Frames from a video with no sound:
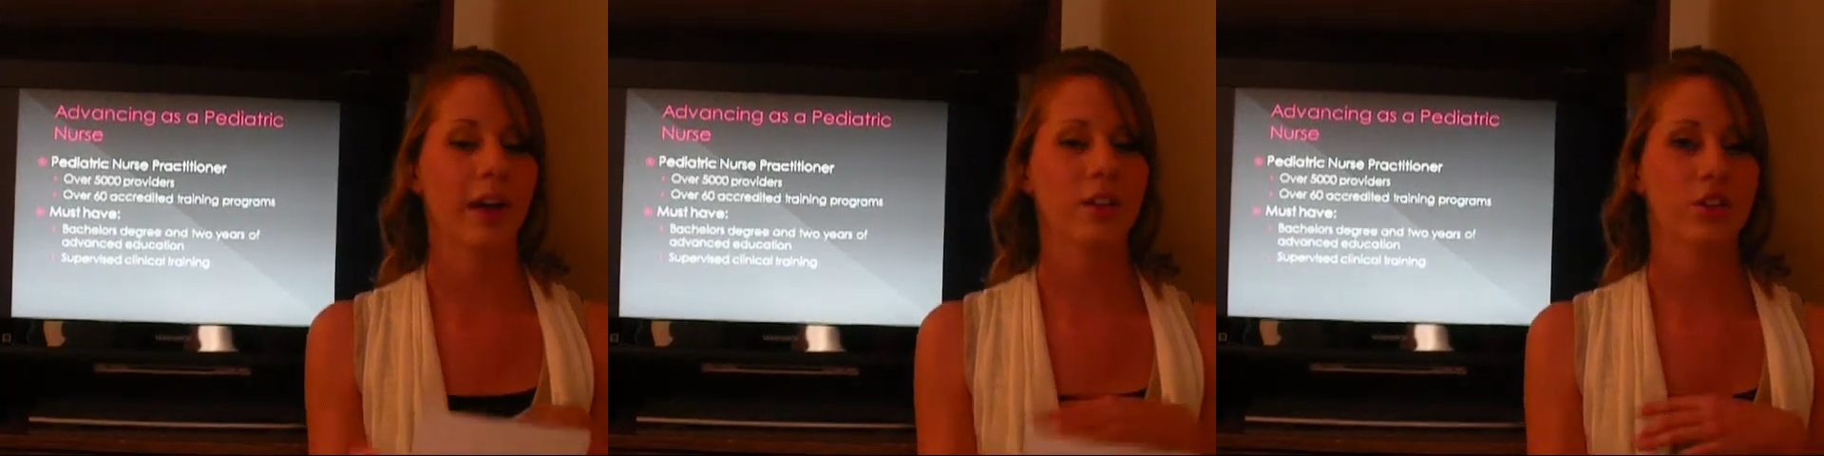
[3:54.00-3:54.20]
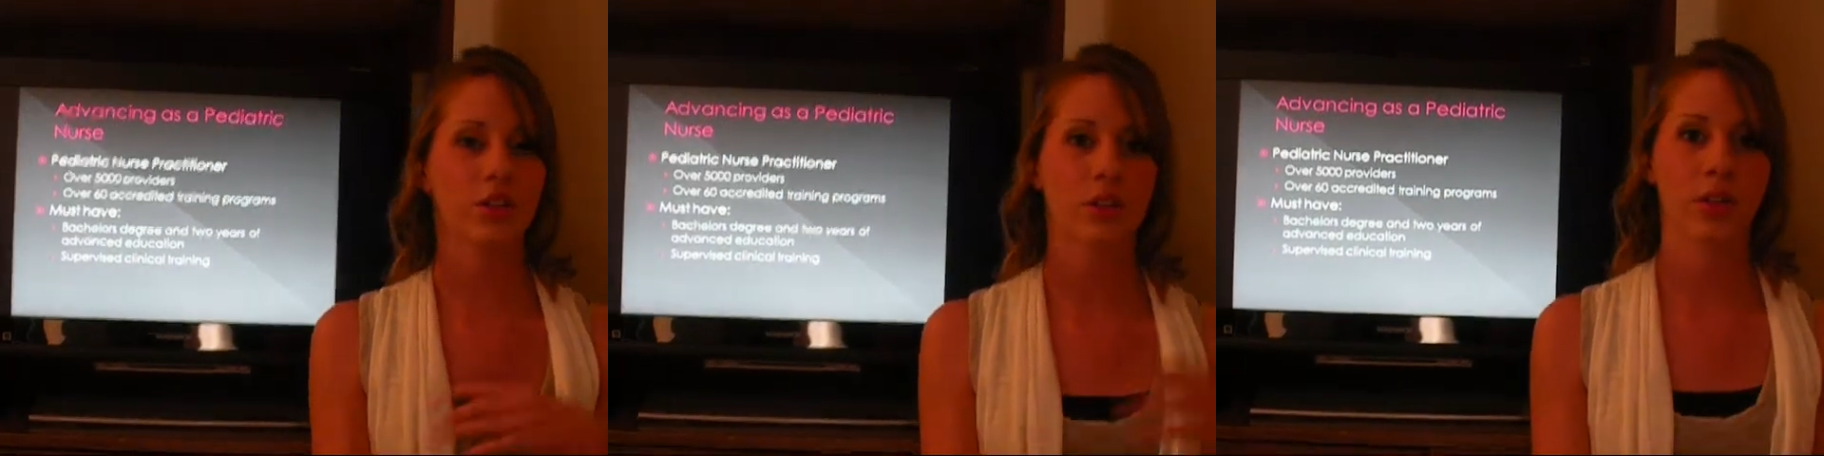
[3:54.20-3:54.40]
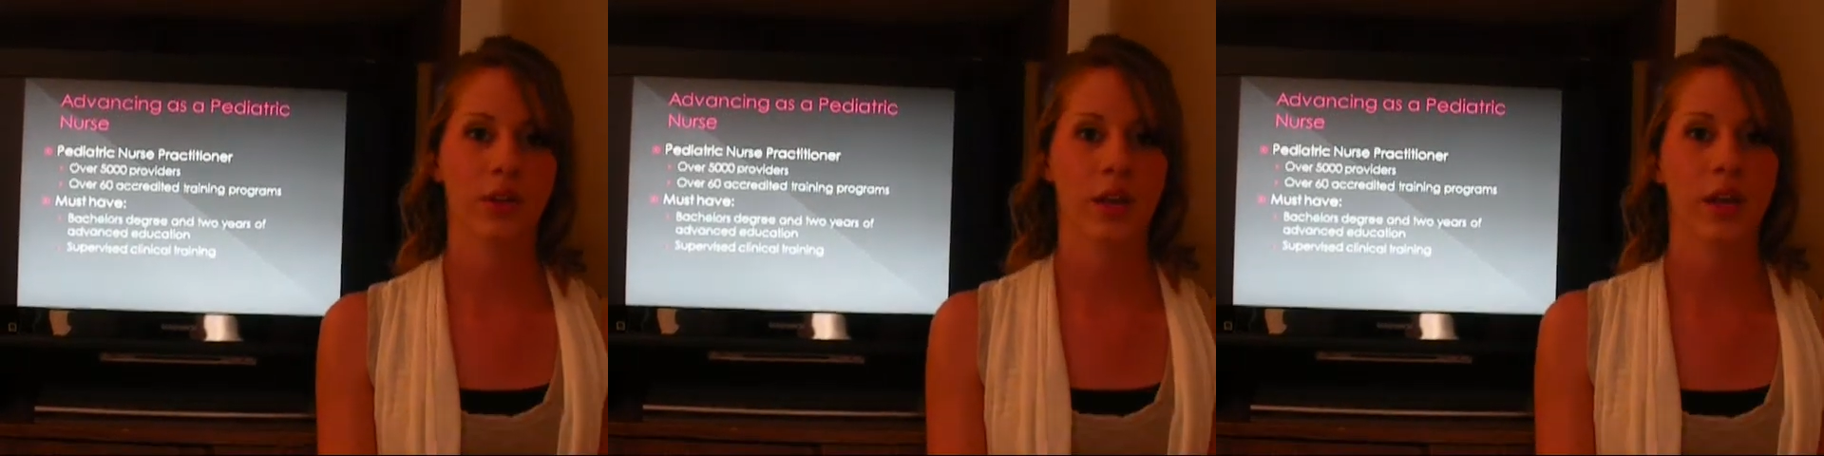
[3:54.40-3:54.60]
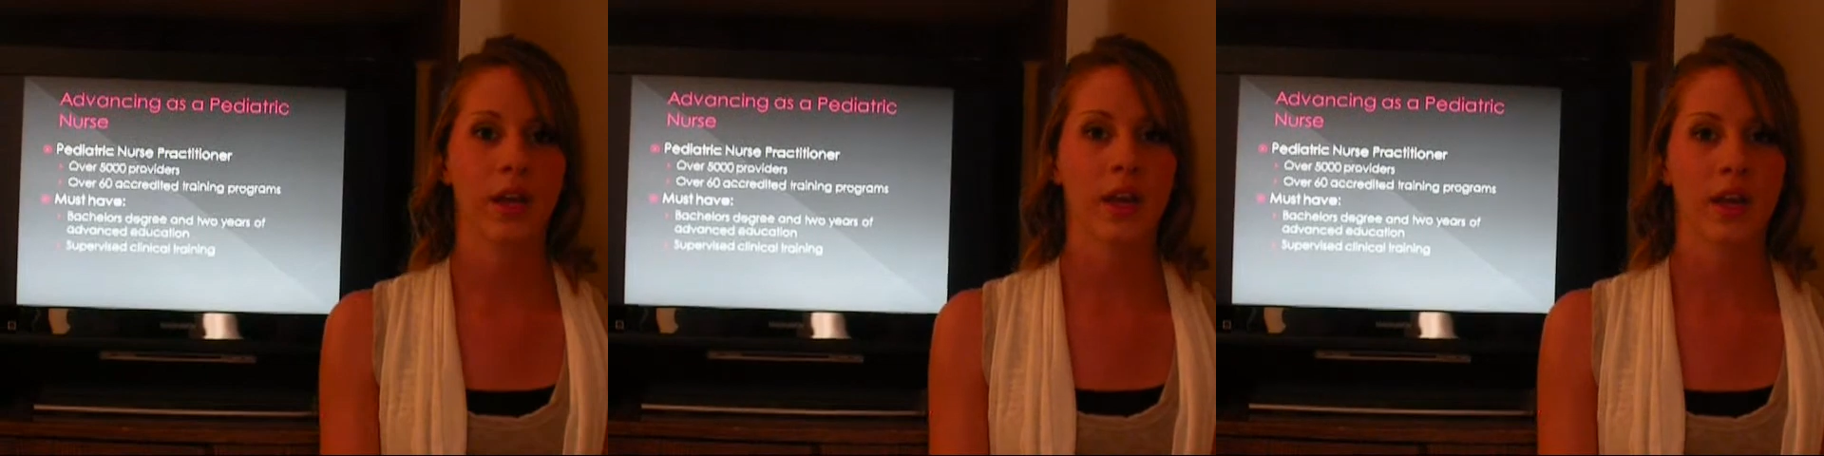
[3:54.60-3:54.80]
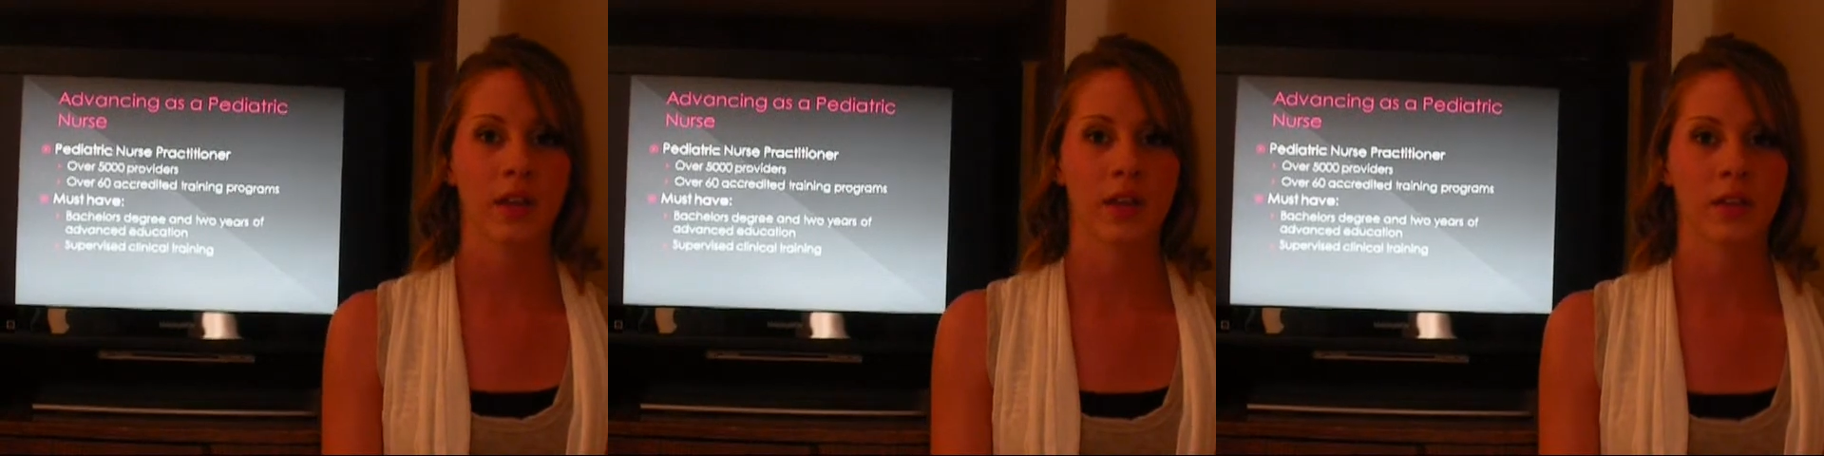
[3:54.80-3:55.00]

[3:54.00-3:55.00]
Master's degree